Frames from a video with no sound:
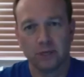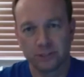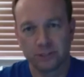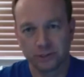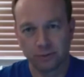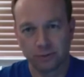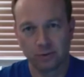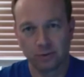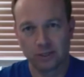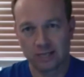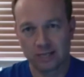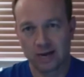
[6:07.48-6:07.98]
But
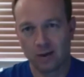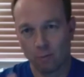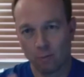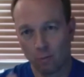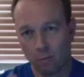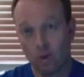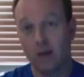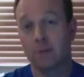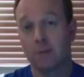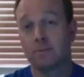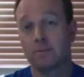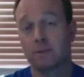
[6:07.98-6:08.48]
you want
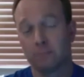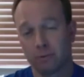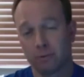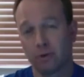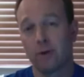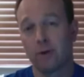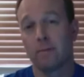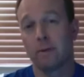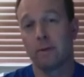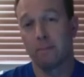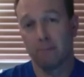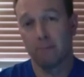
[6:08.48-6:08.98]
that web
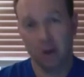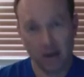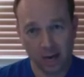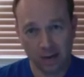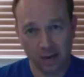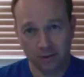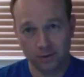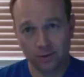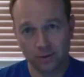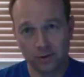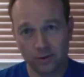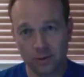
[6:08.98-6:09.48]
deployment
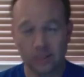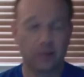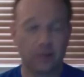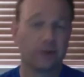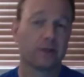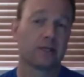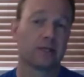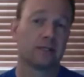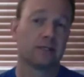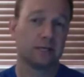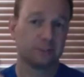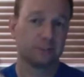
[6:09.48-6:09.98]
model, and
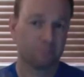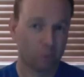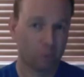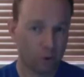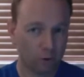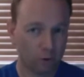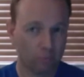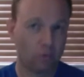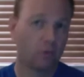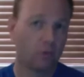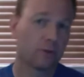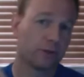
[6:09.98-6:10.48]
you can touch
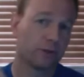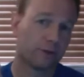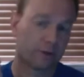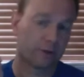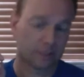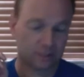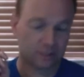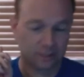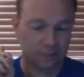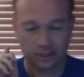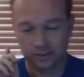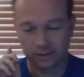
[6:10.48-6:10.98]
mobile, you
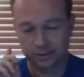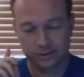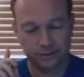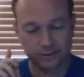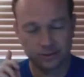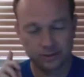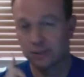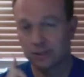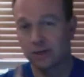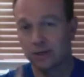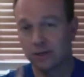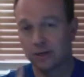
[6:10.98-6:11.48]
can
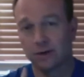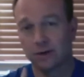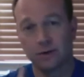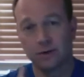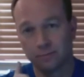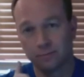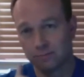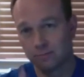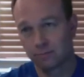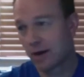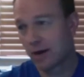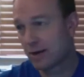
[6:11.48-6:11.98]
touch,
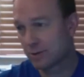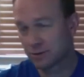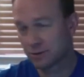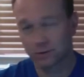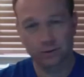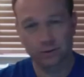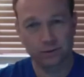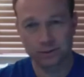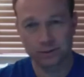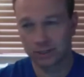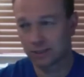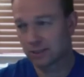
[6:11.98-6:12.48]

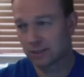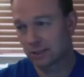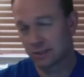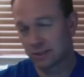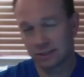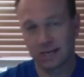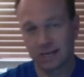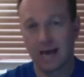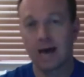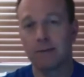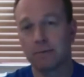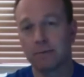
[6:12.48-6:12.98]
browsers, you can
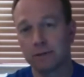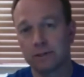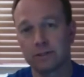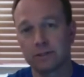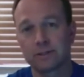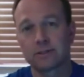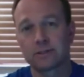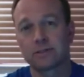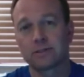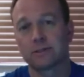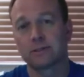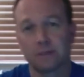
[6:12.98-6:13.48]
touch
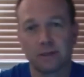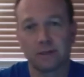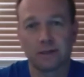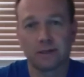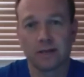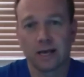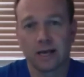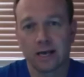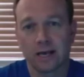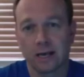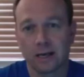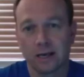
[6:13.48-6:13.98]
tablets.
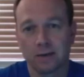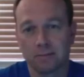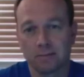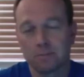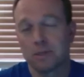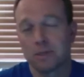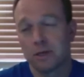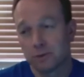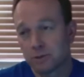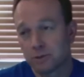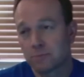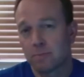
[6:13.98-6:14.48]

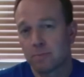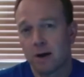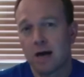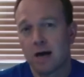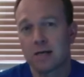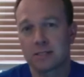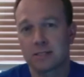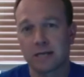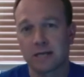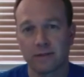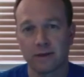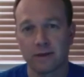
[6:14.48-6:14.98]
Then,
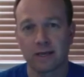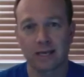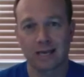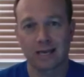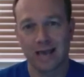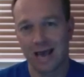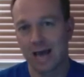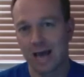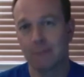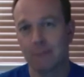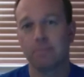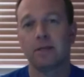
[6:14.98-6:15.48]
spas I
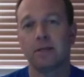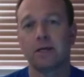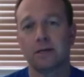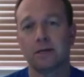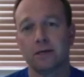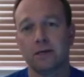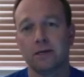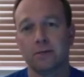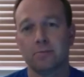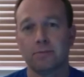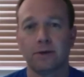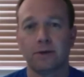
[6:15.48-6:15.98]
think can be
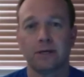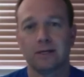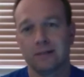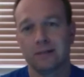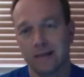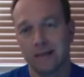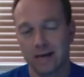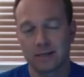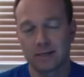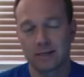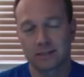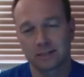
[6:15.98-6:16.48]
good. But
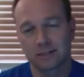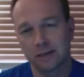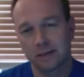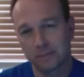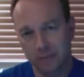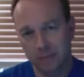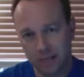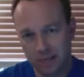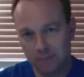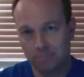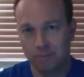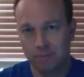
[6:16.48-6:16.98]
yeah, to
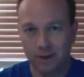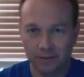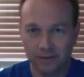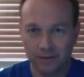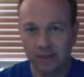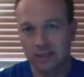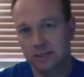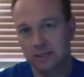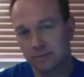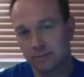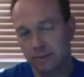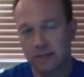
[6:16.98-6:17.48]
sum it up, I
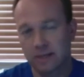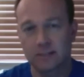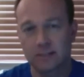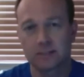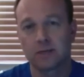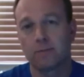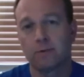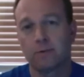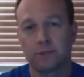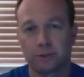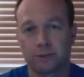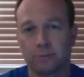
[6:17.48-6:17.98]
think it depends
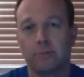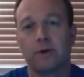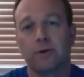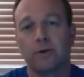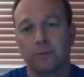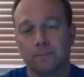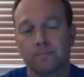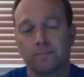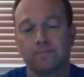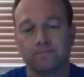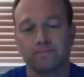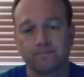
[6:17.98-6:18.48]
on what you're
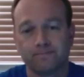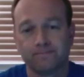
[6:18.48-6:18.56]
building.